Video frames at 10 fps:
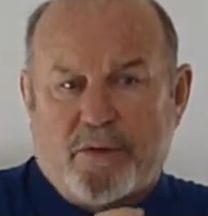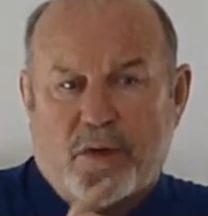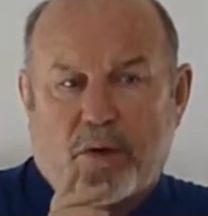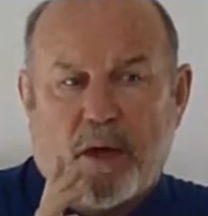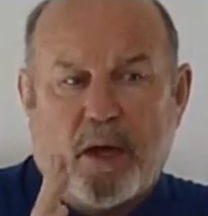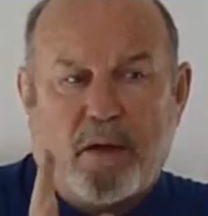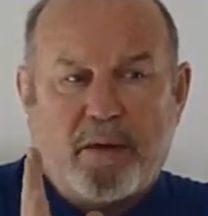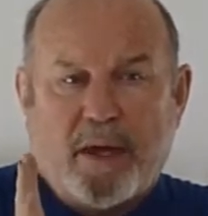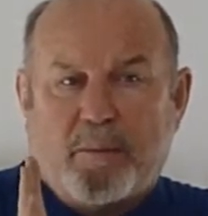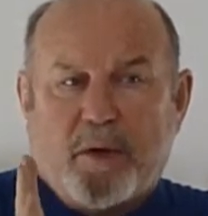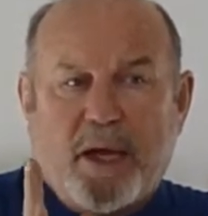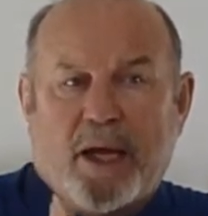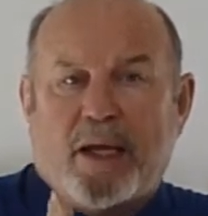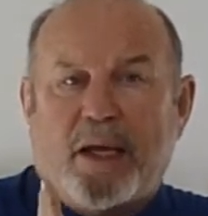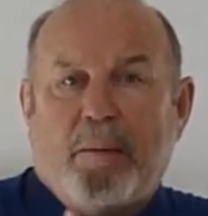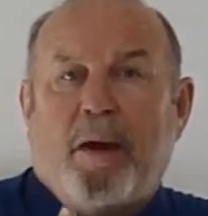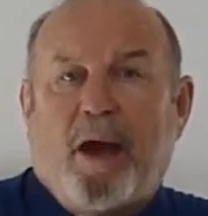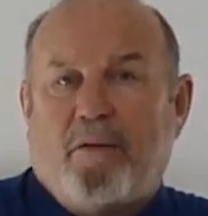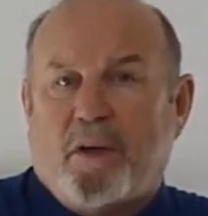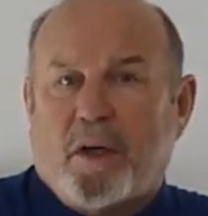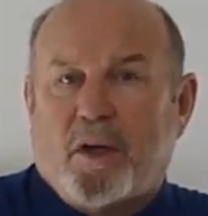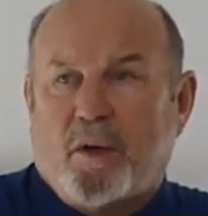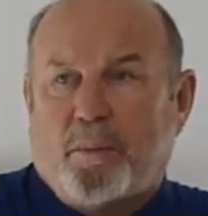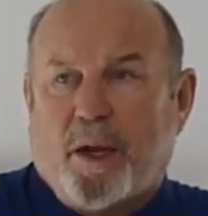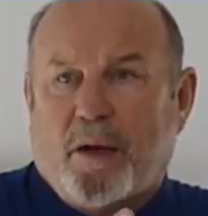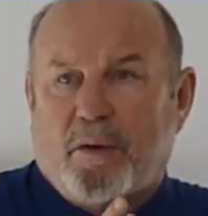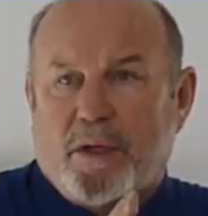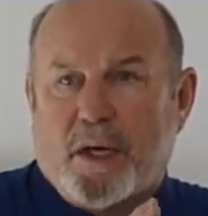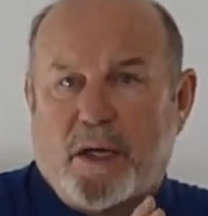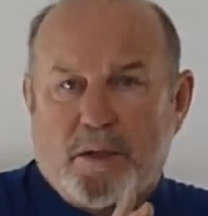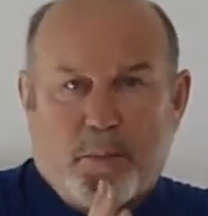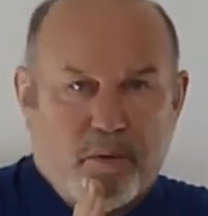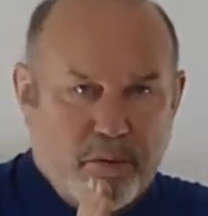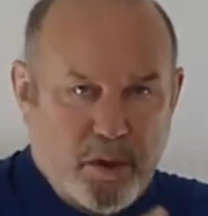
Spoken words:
So the animal can't keep having acute pancreatitis, both